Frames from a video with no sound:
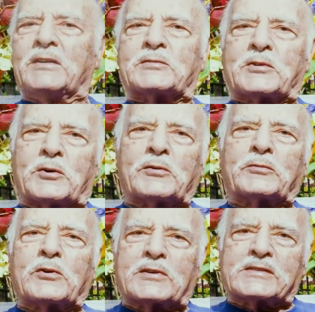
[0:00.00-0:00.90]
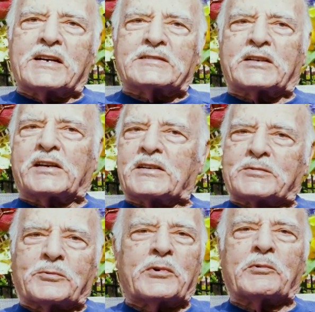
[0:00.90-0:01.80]
So of course, as
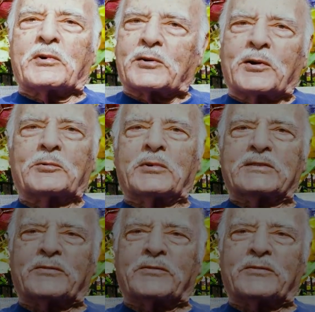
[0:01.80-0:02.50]
kids, we were always